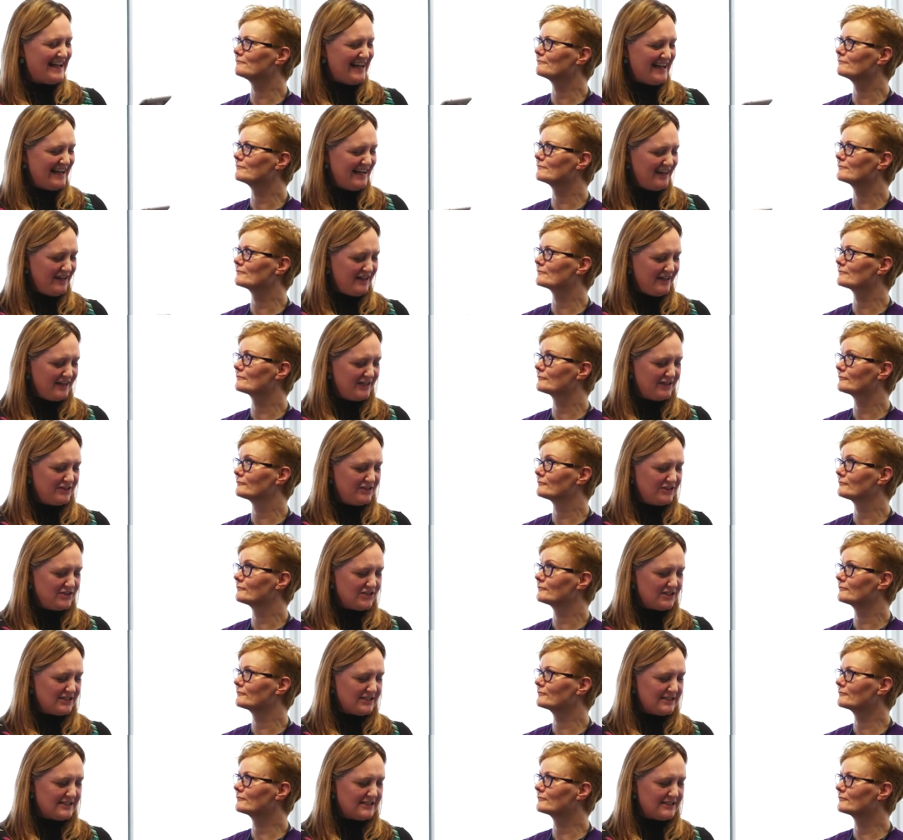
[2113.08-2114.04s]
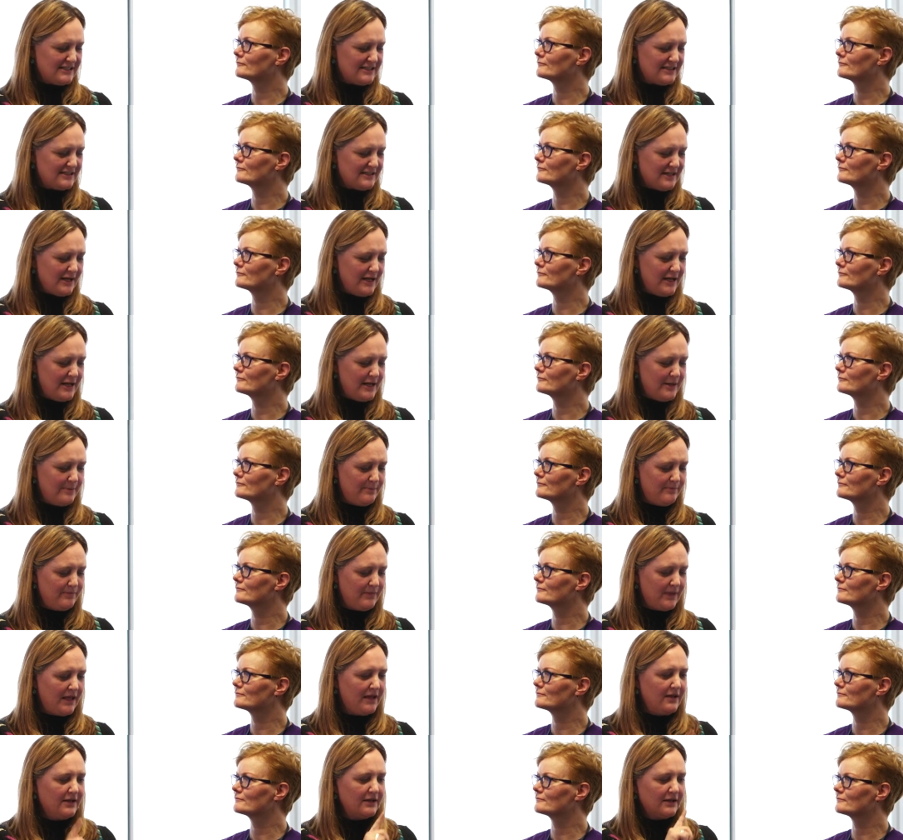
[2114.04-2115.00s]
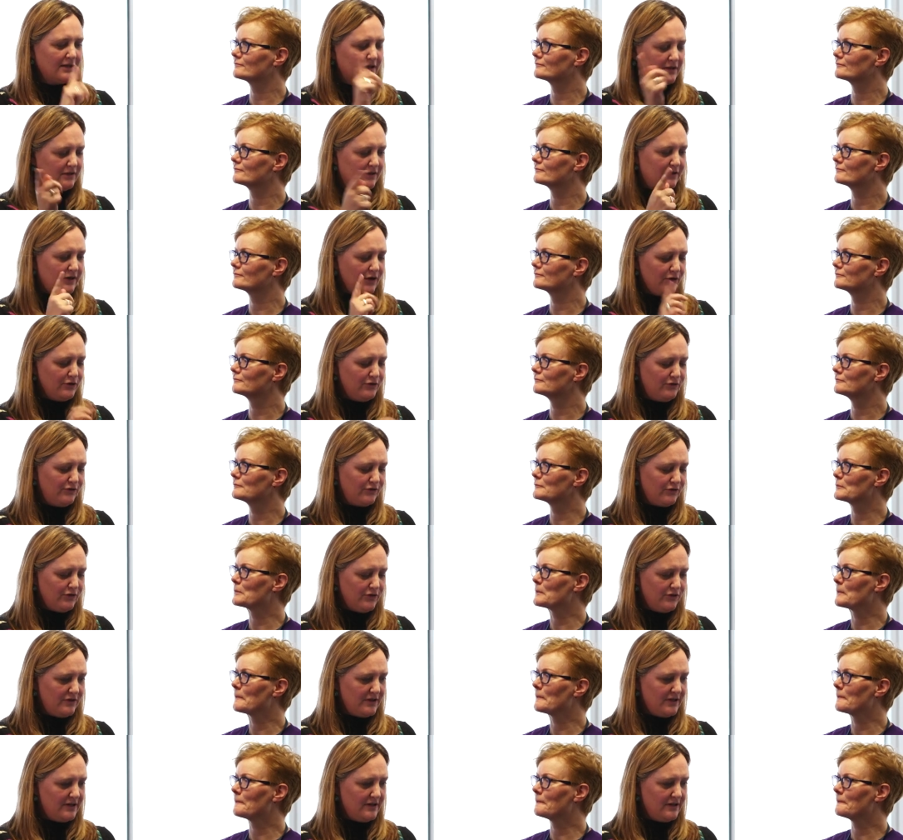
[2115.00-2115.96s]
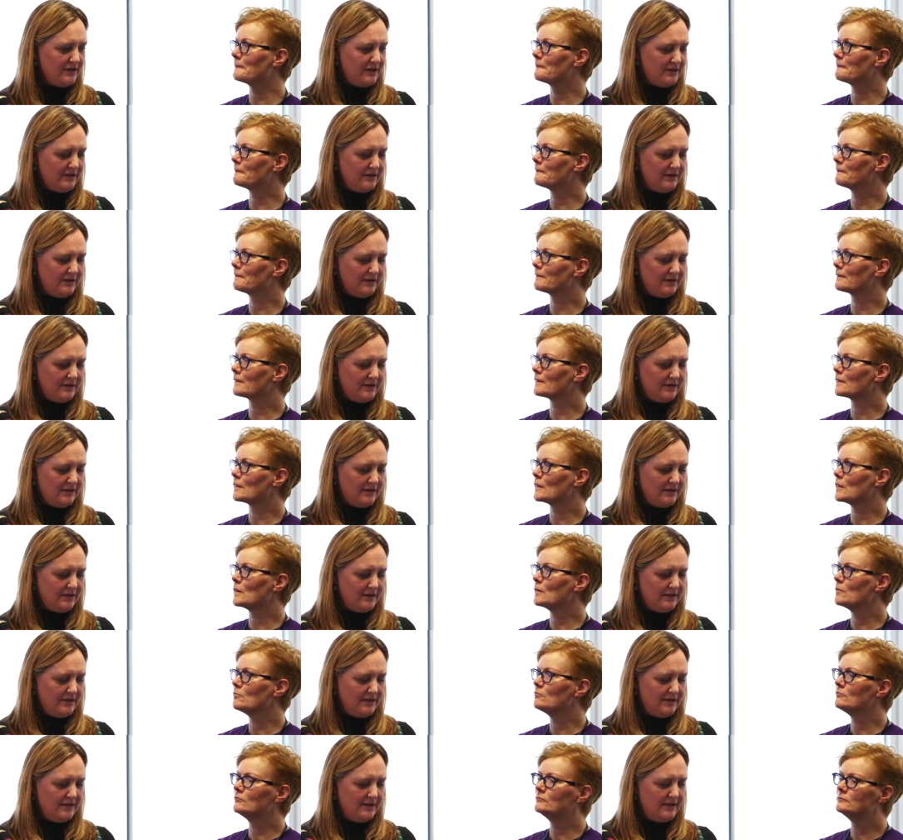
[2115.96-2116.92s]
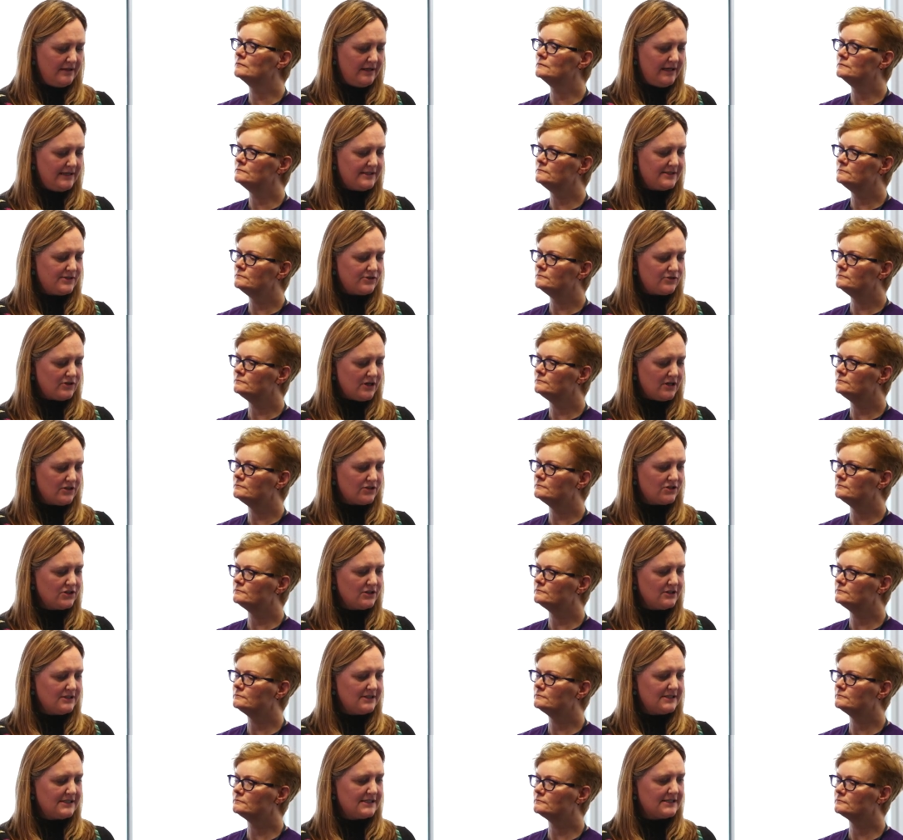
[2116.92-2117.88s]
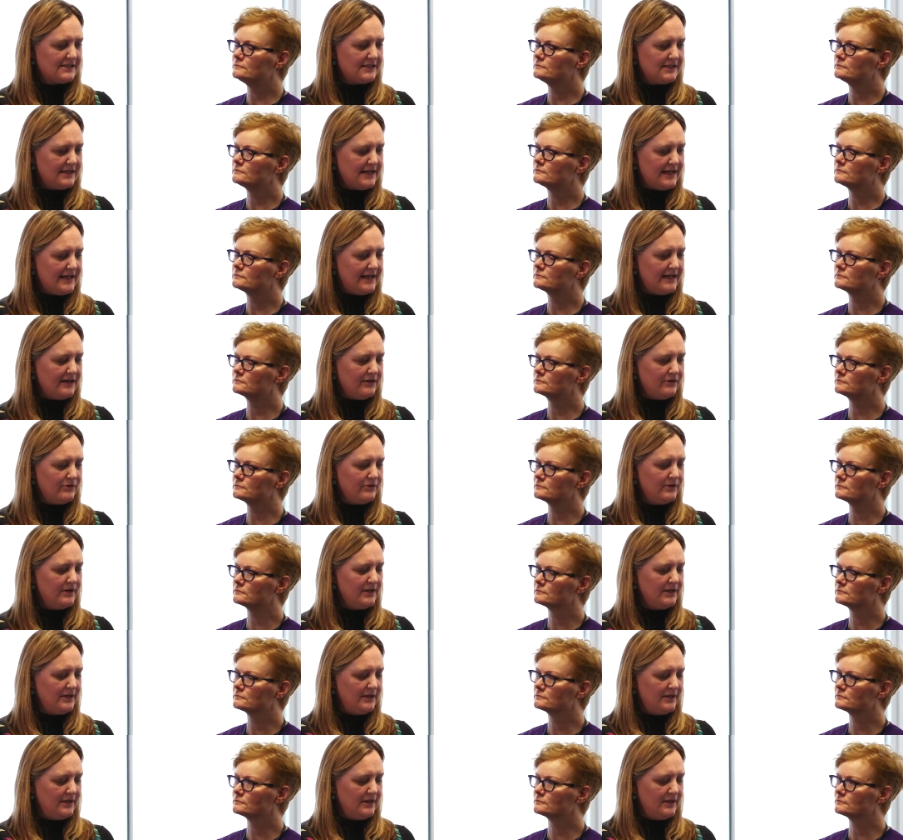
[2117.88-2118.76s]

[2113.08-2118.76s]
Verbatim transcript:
Speaker 1: and I can just um, go through the instructions to now